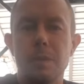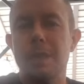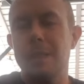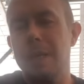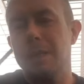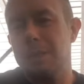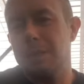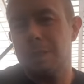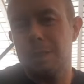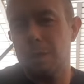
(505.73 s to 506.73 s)
The 10 is
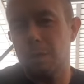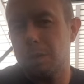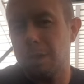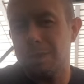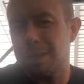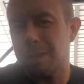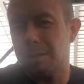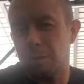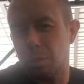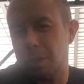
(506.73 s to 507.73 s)

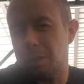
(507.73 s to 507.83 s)
0.73,